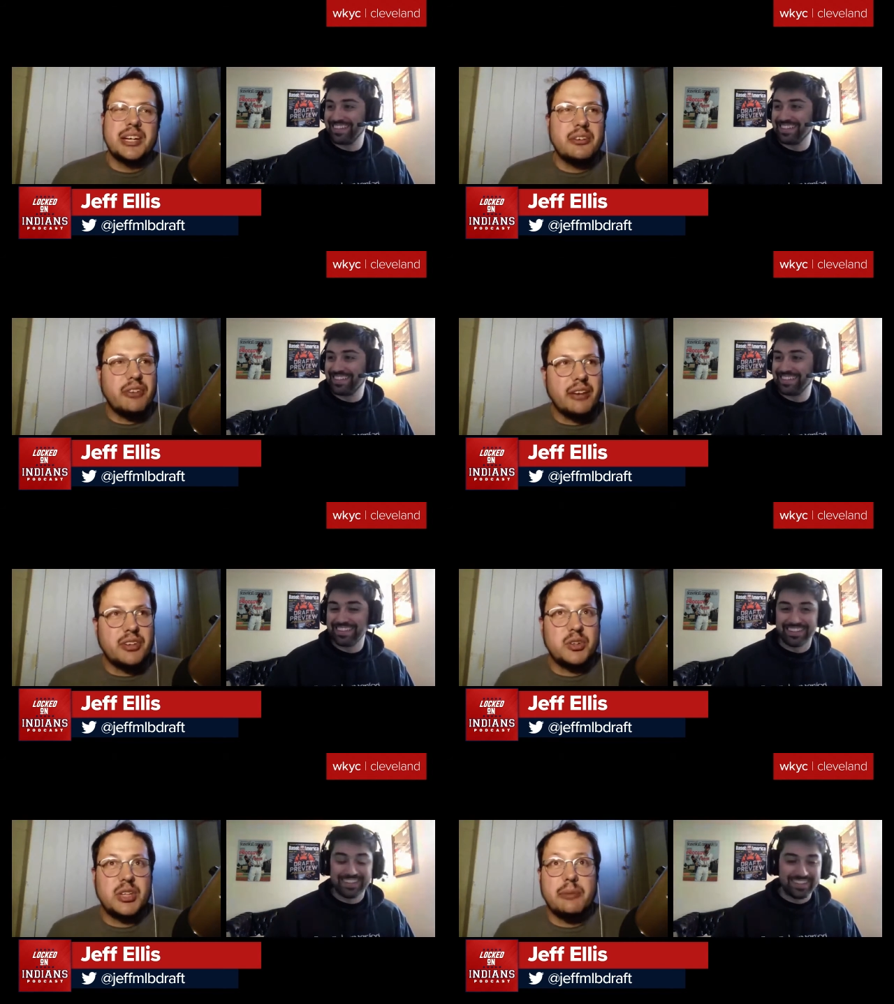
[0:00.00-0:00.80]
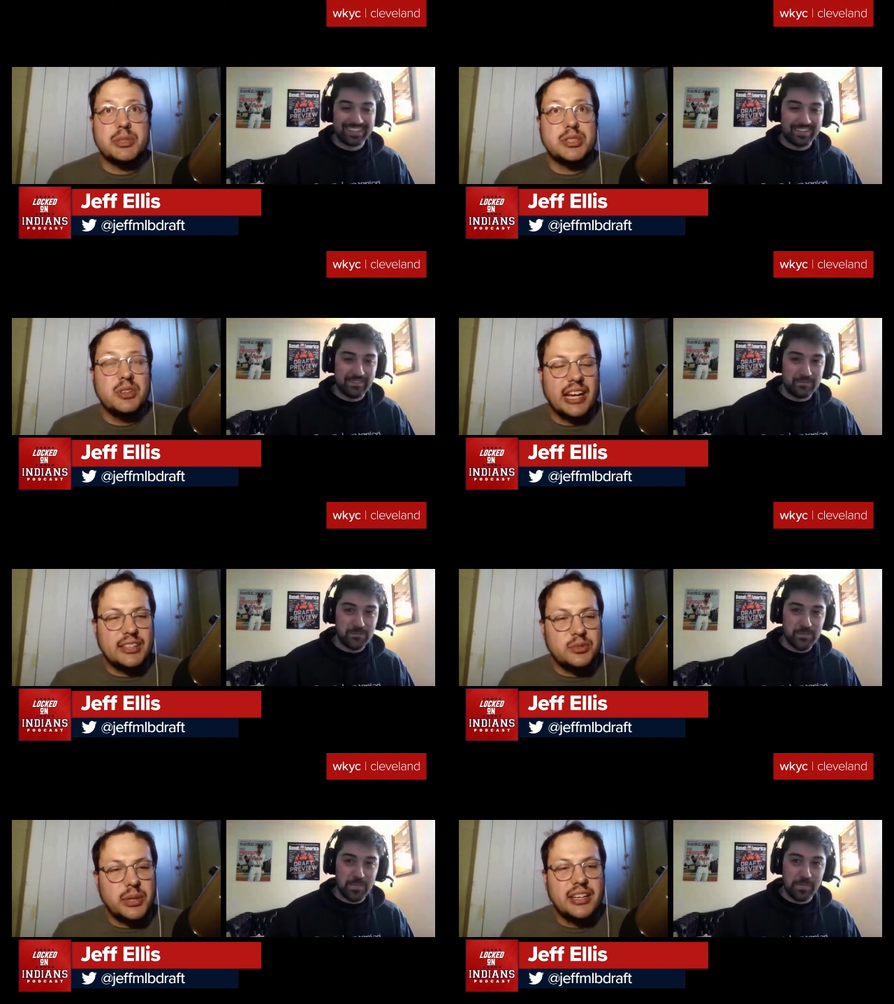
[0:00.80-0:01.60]
Speaker 1: We did our 500th episode
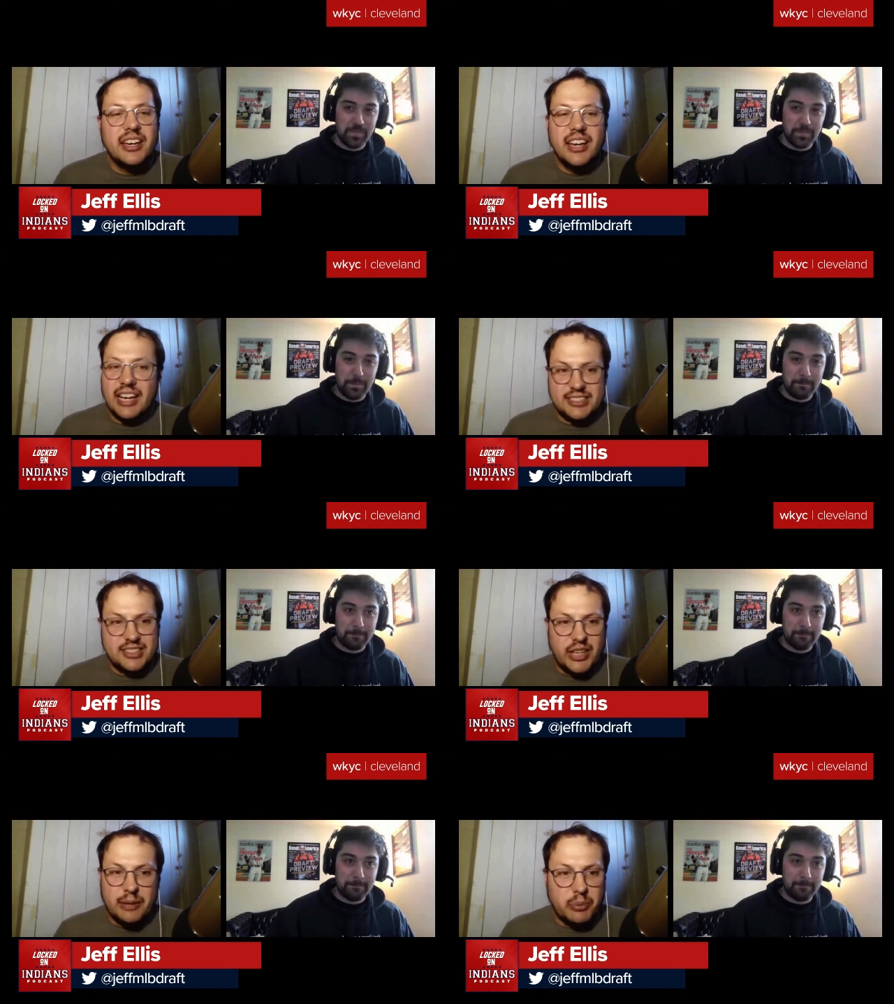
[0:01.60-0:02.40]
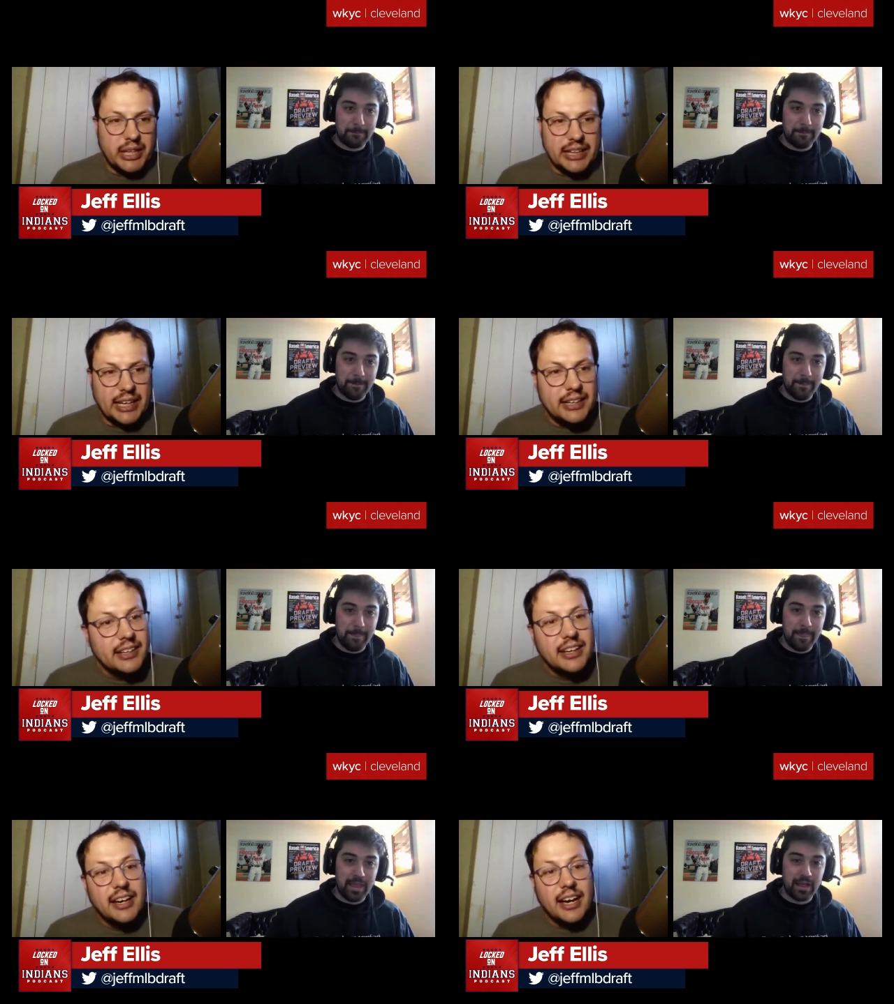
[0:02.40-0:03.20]
last week. I still can't break that.
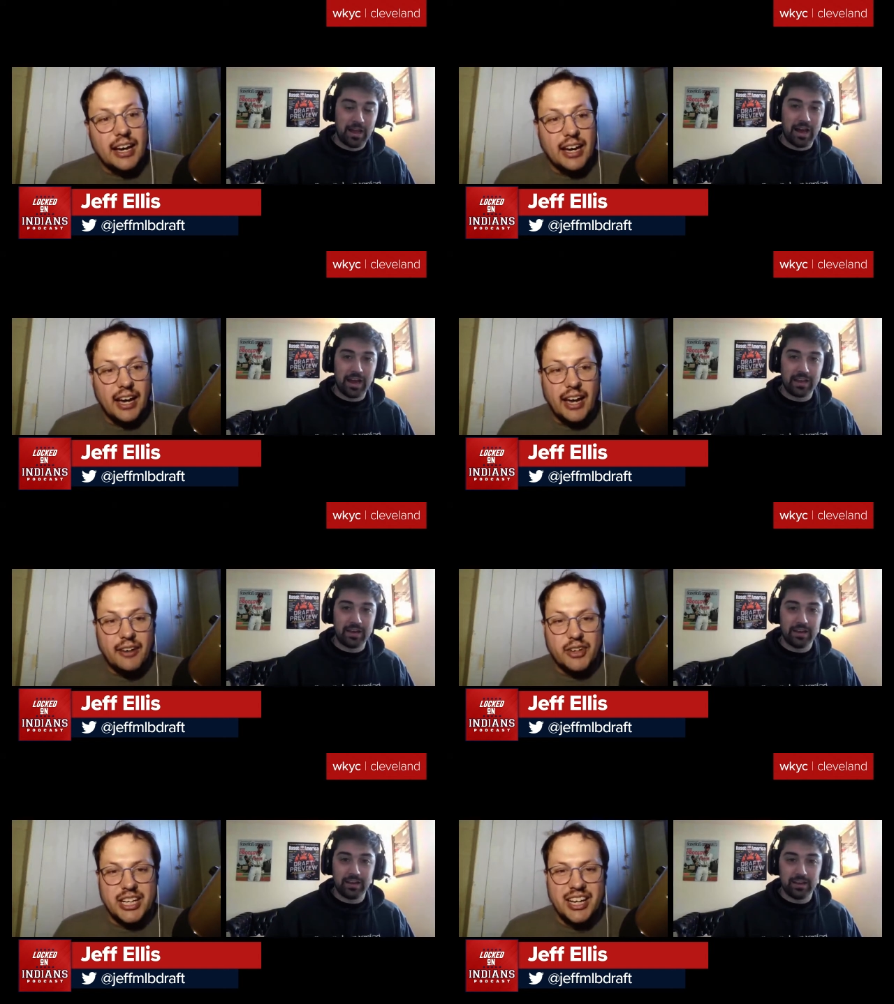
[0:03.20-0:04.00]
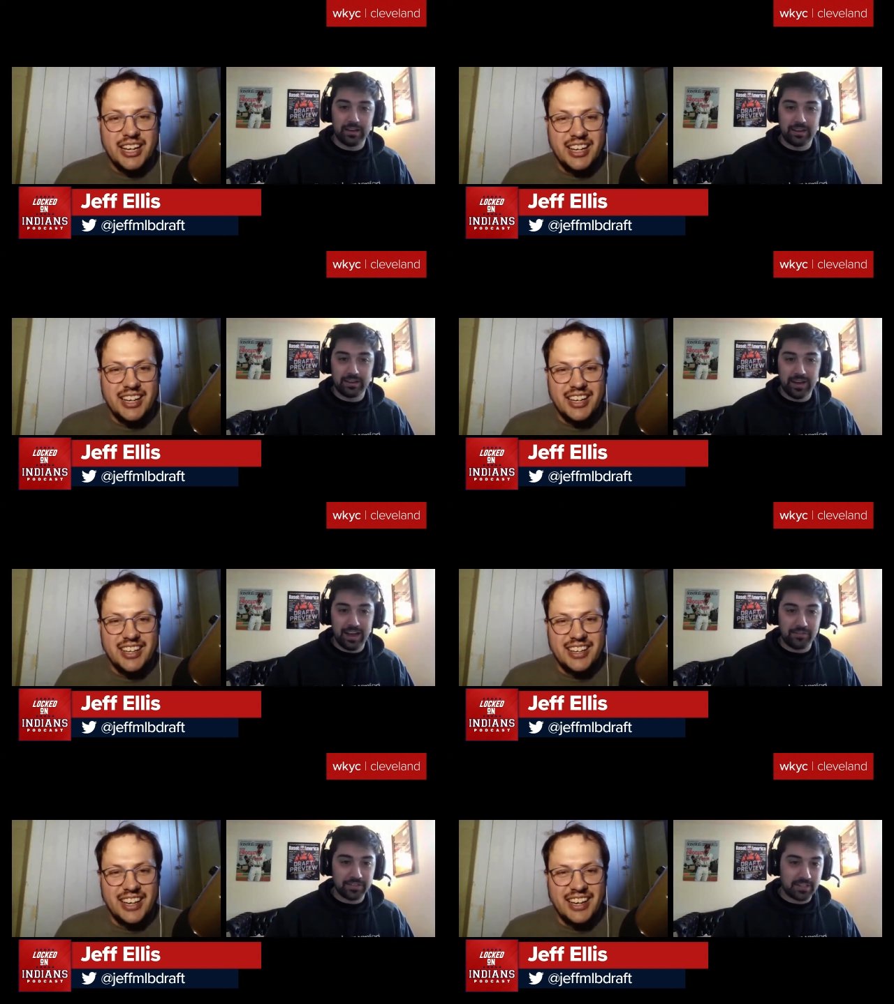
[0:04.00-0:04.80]
Uh, I, uh, every-
Speaker 2: I
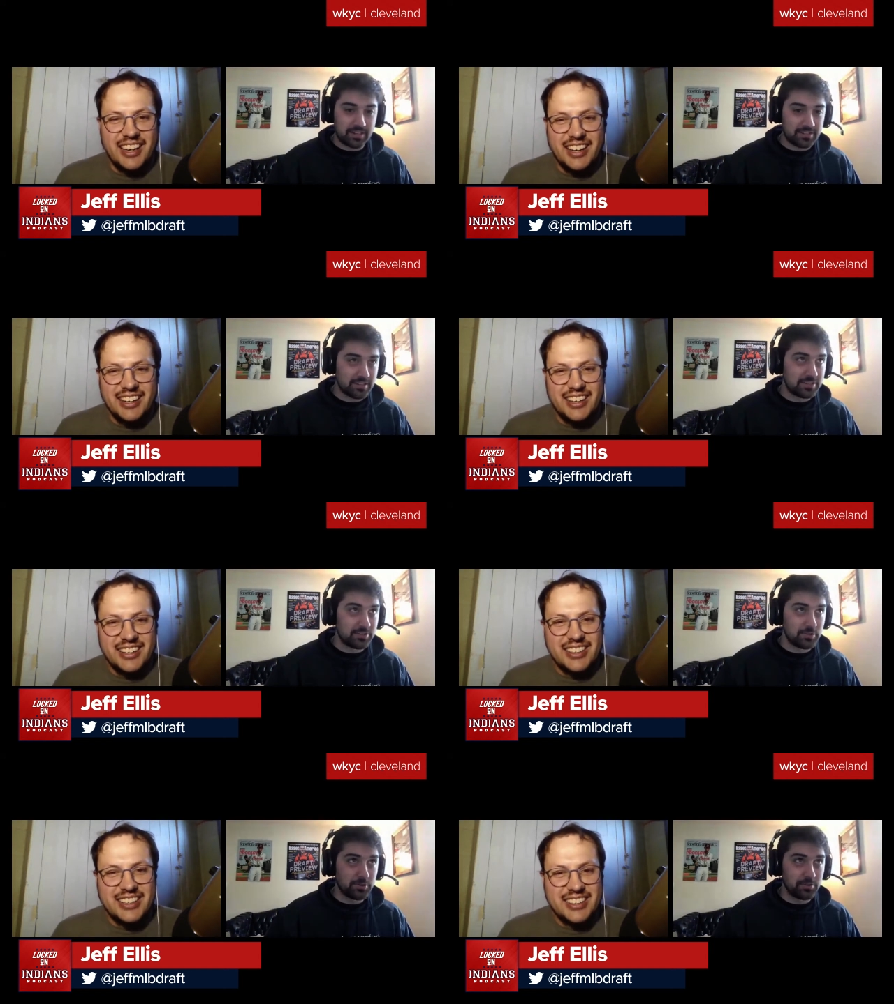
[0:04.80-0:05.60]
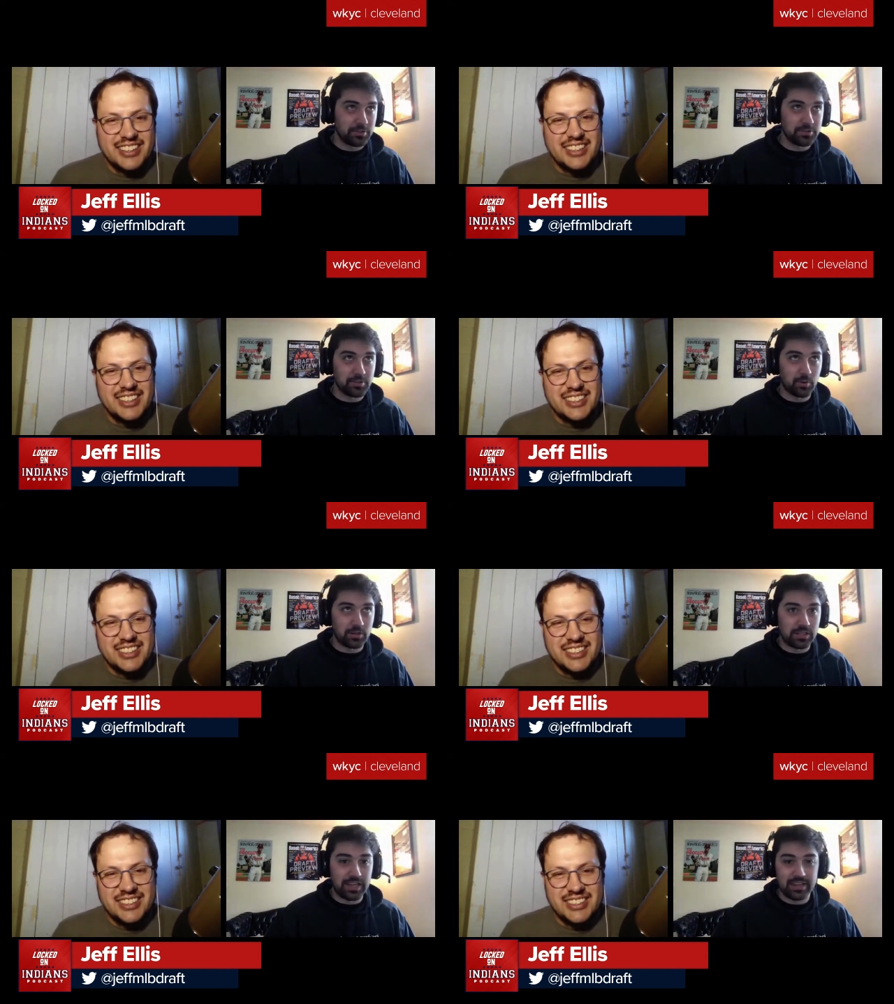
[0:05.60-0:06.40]
have a tendency to use the
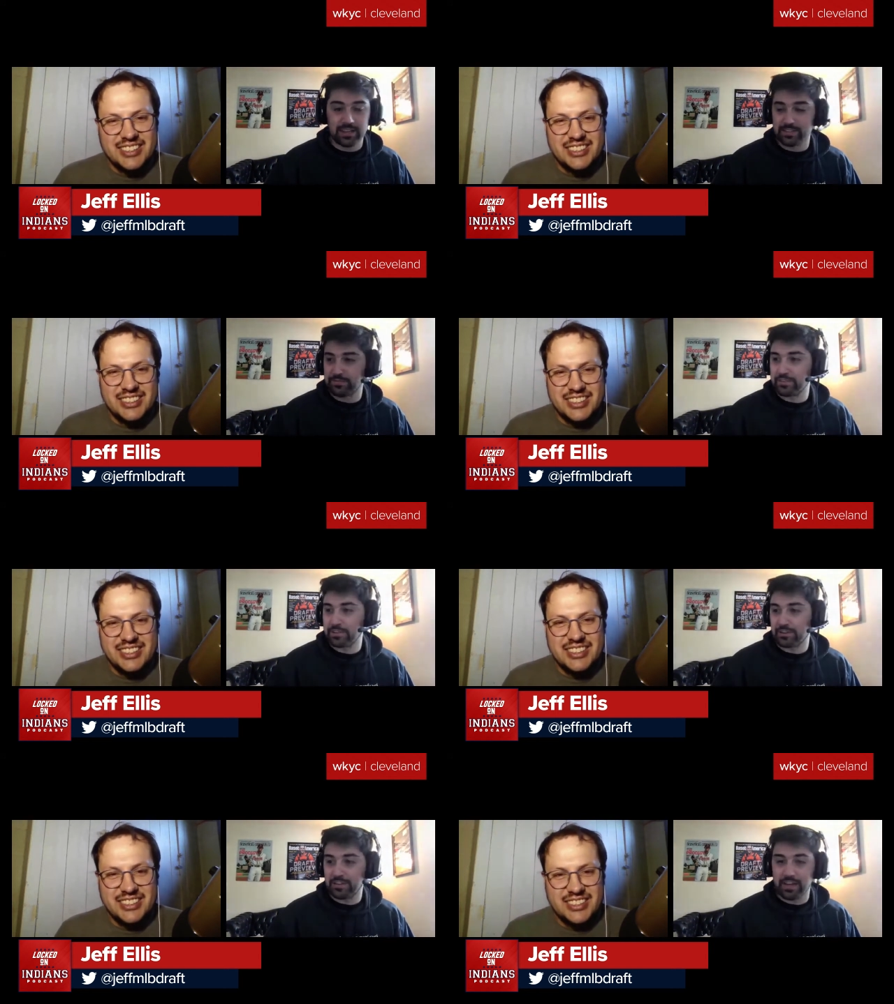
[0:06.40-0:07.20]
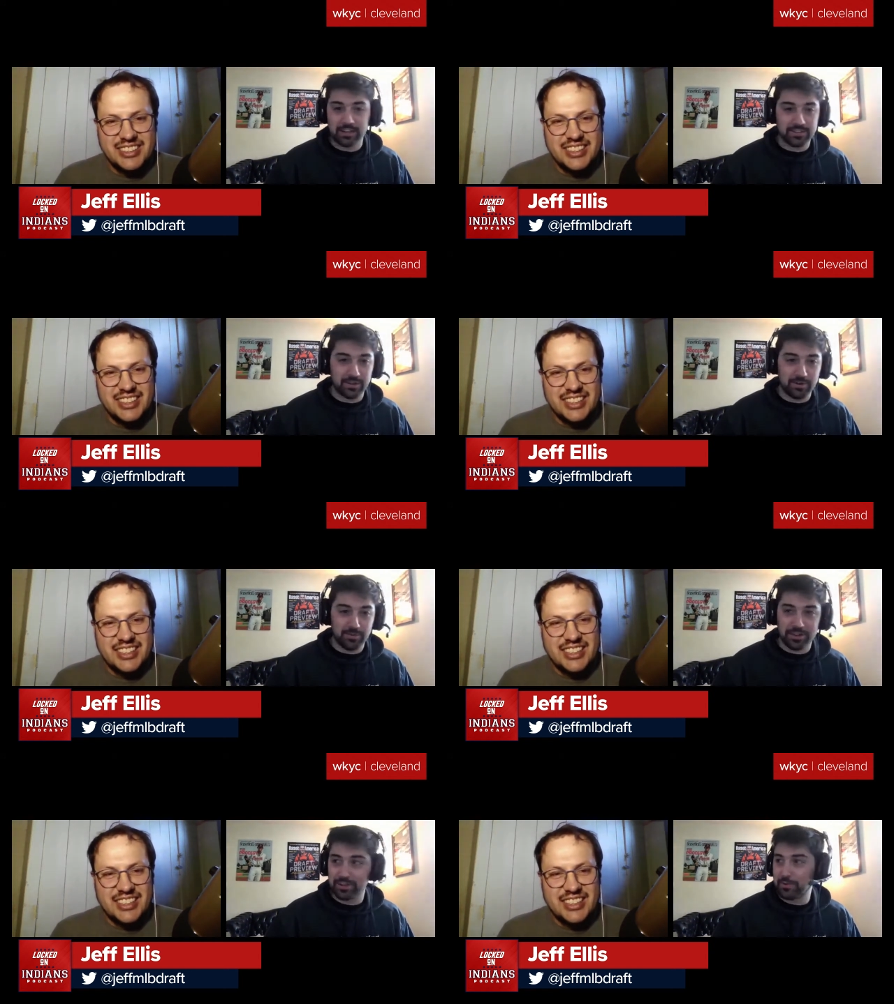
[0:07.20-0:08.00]
word like as a filler a lot, so
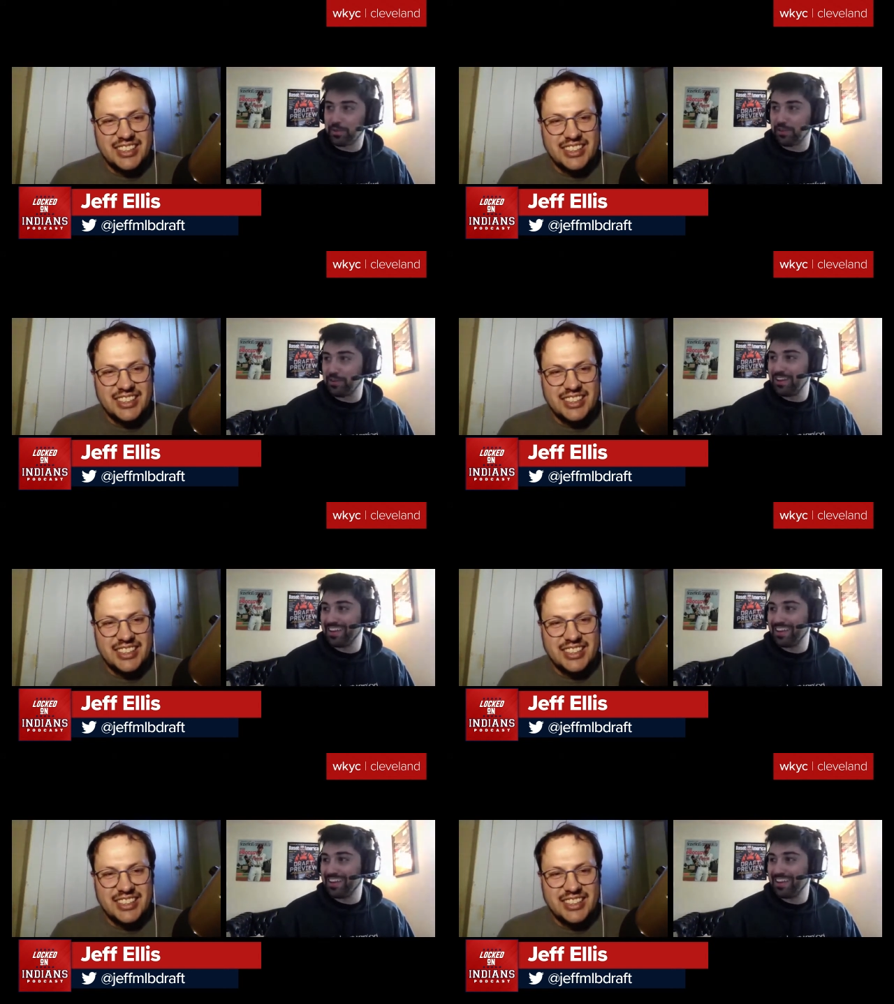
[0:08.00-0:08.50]
I'm right there with you.